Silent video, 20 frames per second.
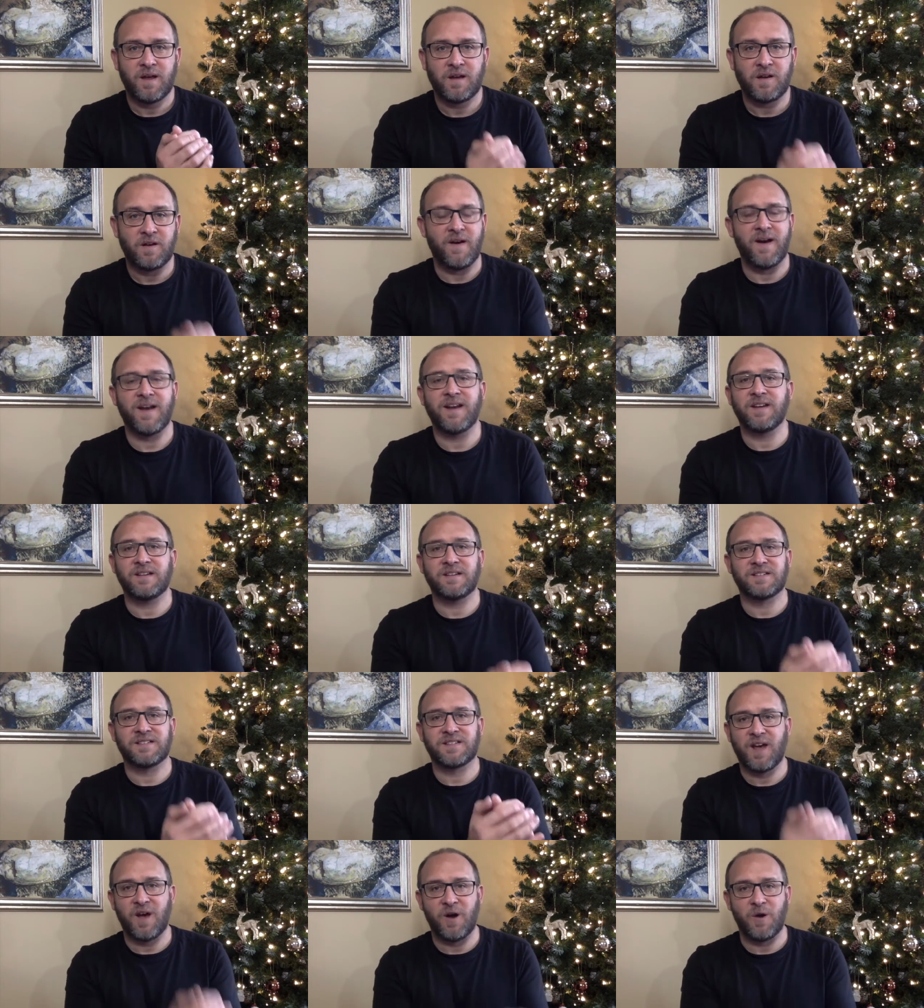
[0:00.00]

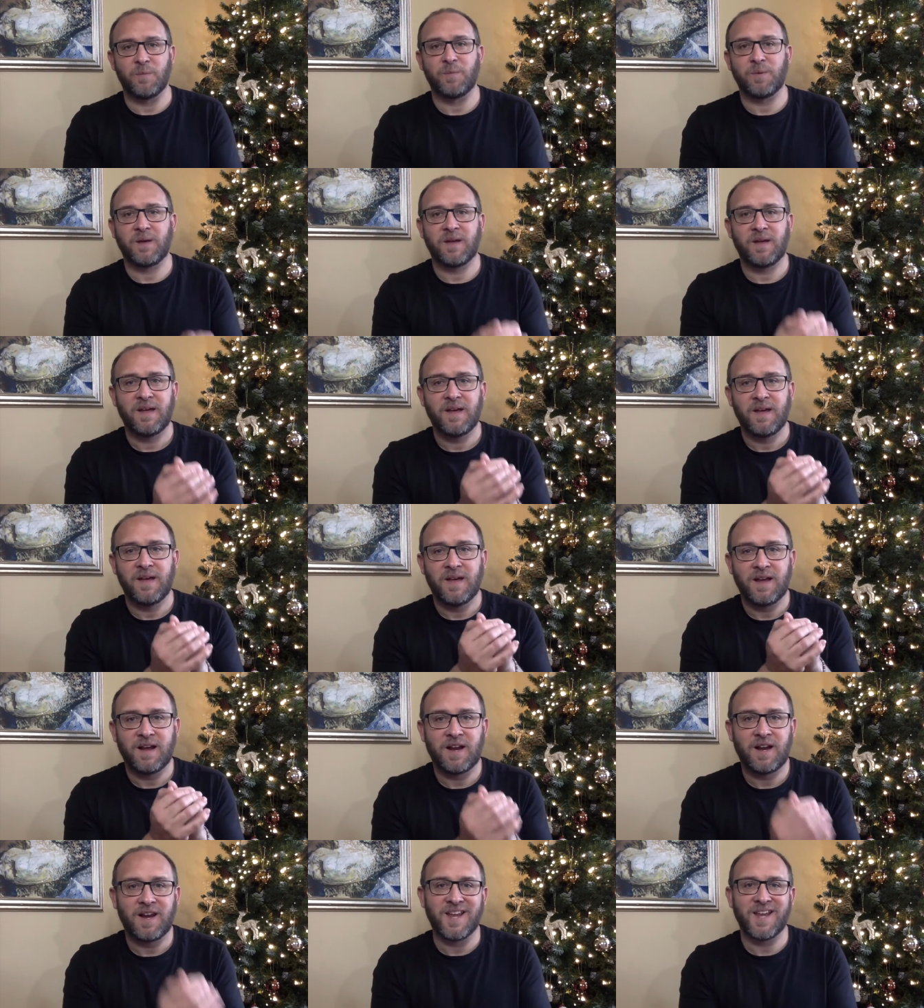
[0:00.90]
guidance, help,
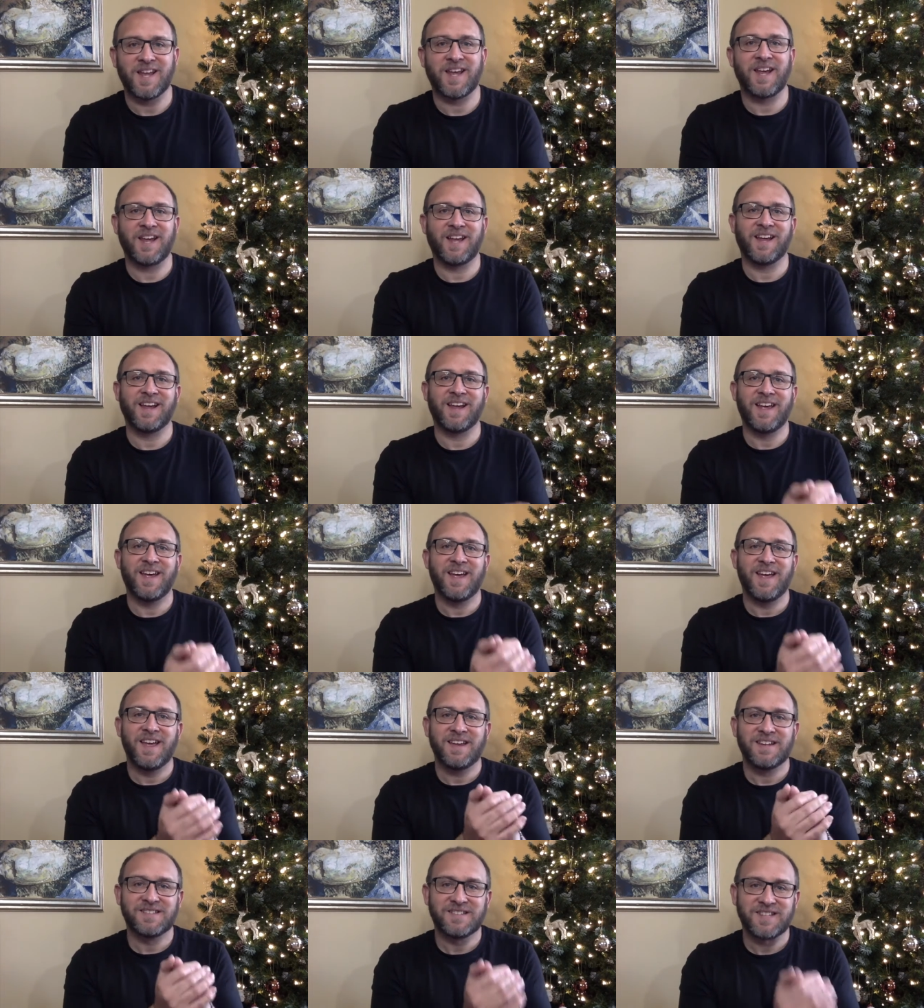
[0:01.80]
clinging
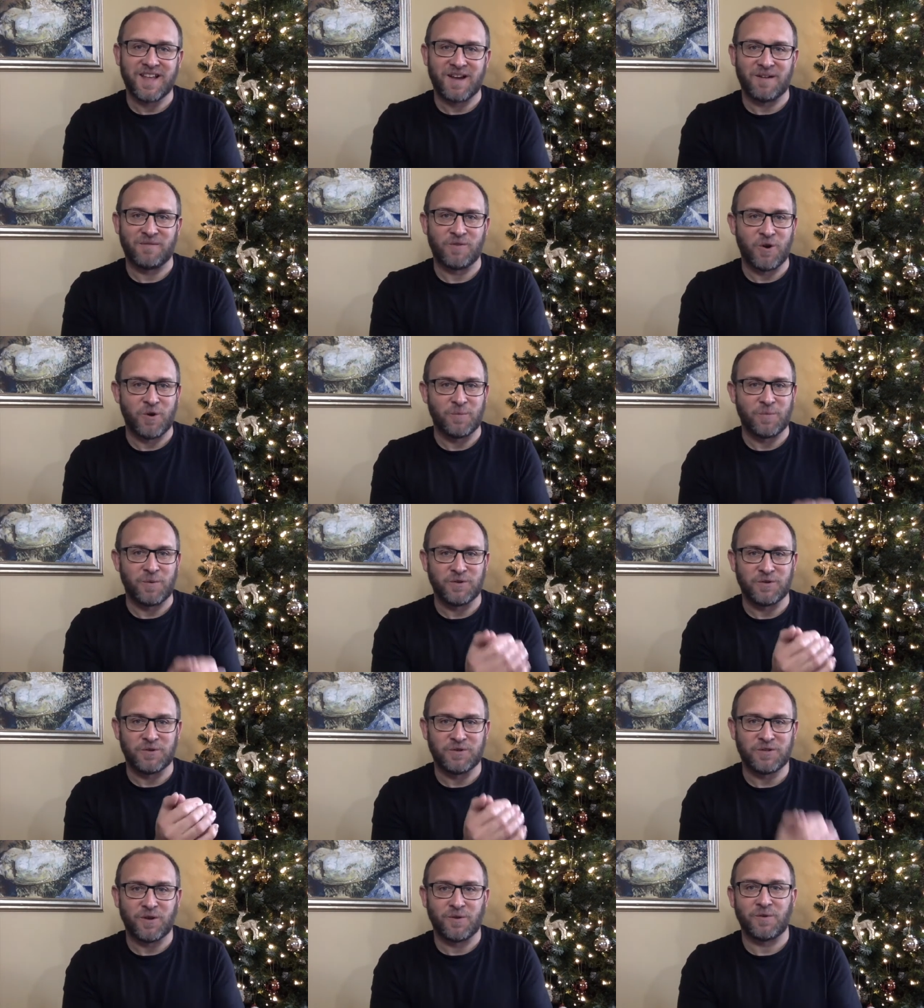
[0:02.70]
to that rope, and
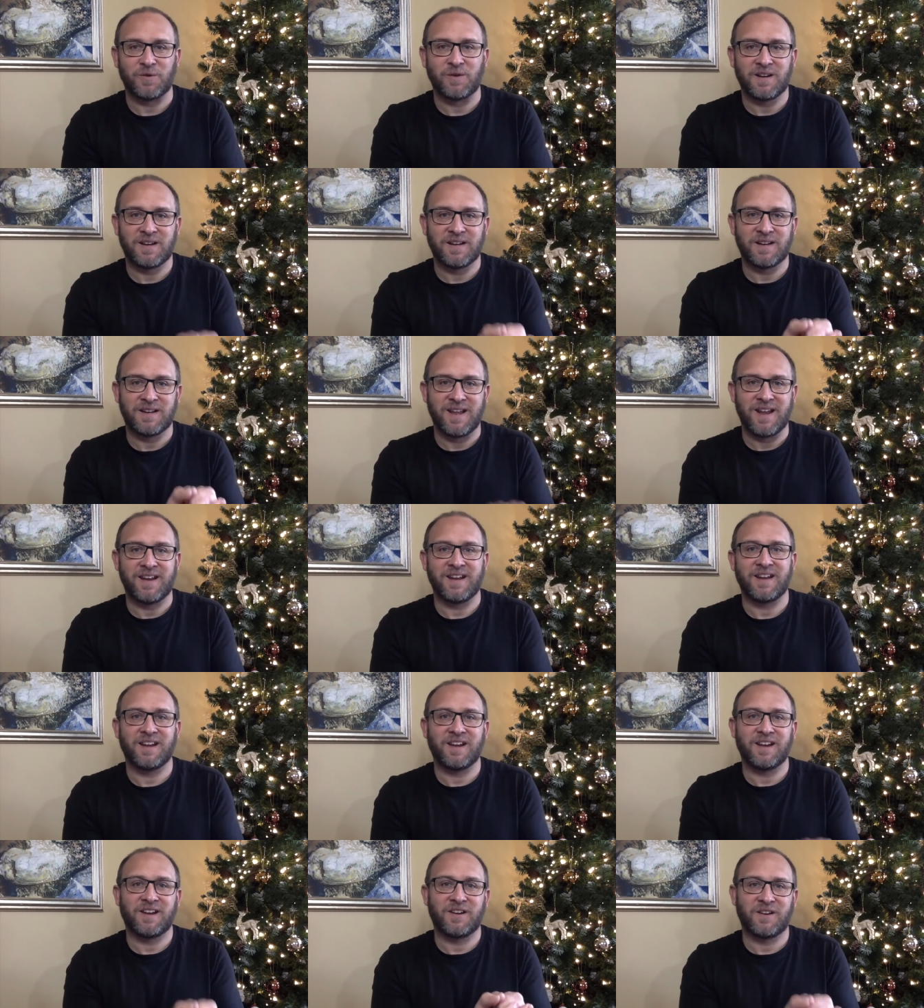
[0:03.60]
you don't let
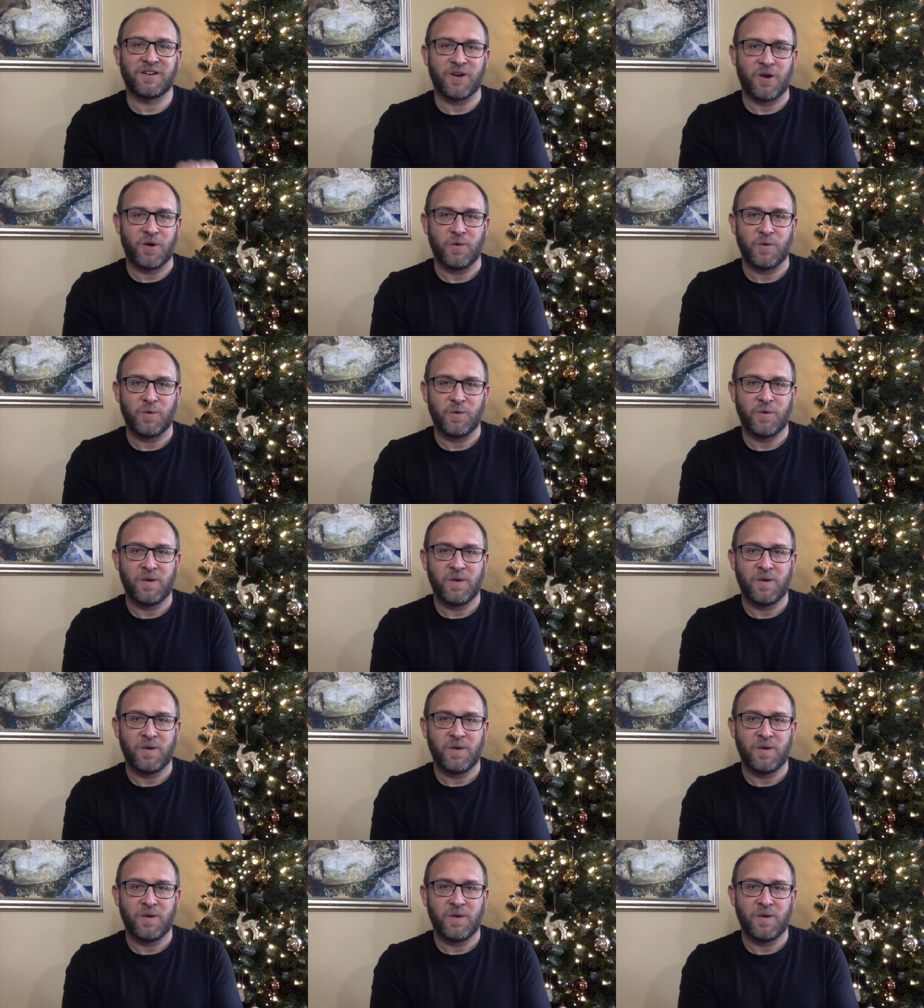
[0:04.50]
it go.